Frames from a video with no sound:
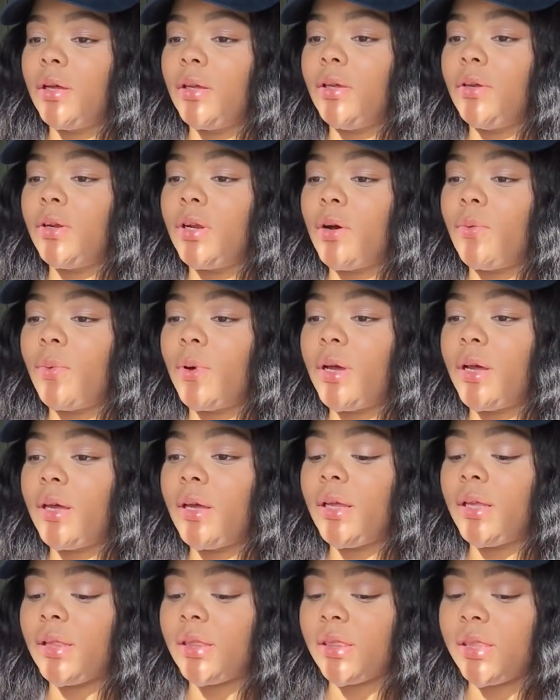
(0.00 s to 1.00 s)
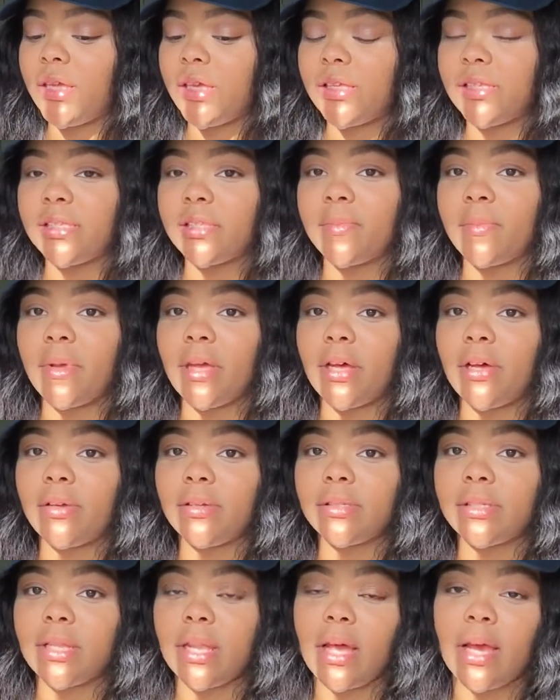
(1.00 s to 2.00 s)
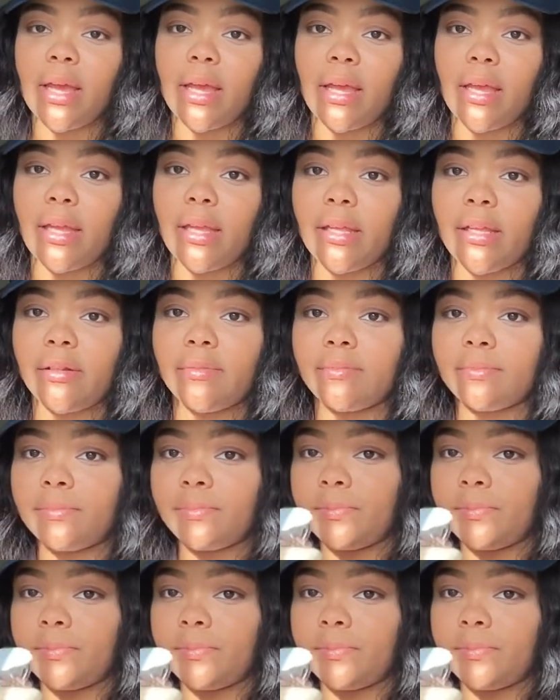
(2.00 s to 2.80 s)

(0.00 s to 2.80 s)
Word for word: you know what? This smells like.